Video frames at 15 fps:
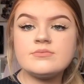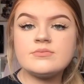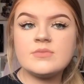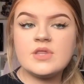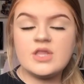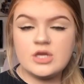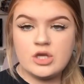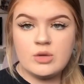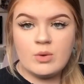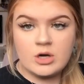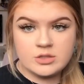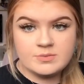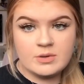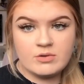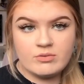the new
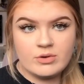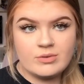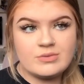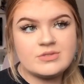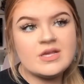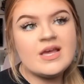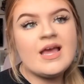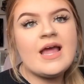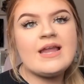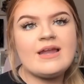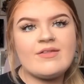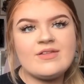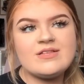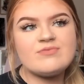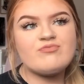hospital rules. Now
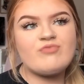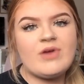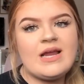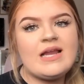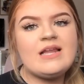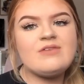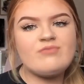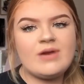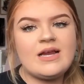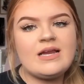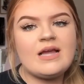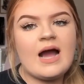this really